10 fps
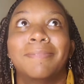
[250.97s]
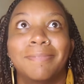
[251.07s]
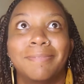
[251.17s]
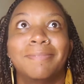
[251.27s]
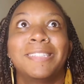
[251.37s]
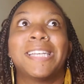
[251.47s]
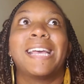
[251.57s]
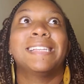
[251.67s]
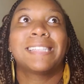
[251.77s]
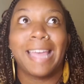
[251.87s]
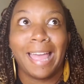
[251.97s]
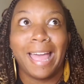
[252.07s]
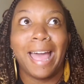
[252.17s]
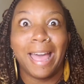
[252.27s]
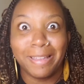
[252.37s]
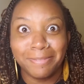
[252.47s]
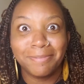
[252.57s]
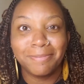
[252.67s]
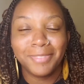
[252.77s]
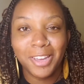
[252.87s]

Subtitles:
Right. Just come.